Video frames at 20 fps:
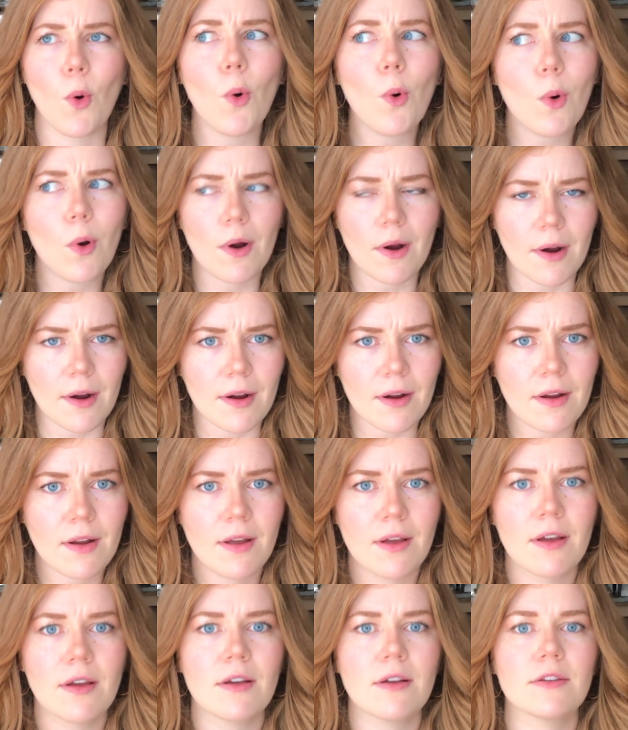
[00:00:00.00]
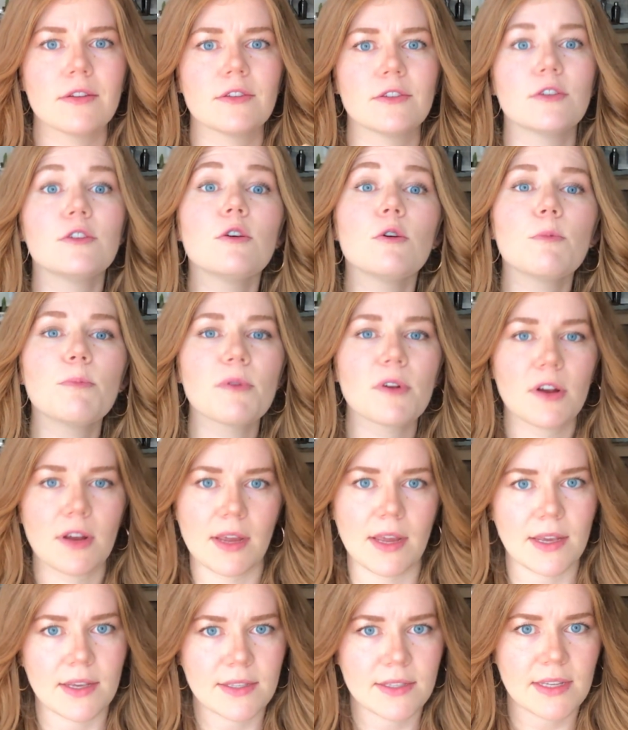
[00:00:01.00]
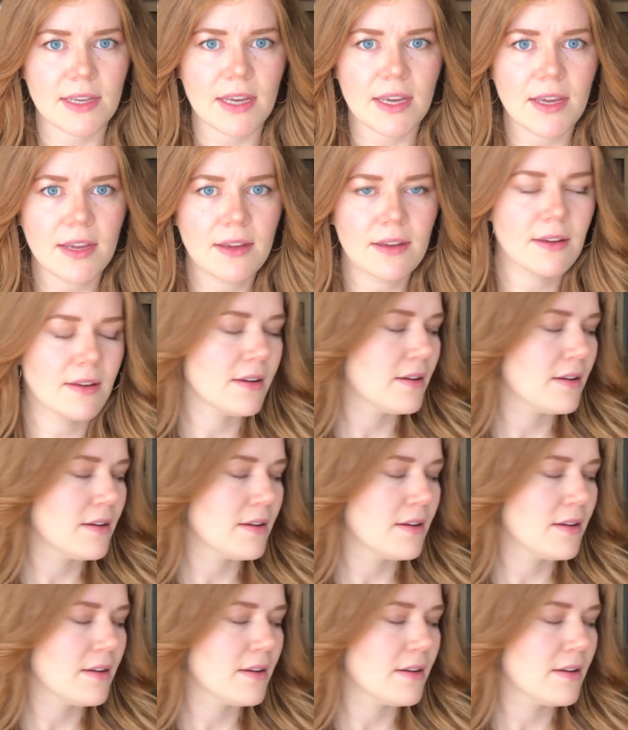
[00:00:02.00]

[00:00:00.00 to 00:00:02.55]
or super easy,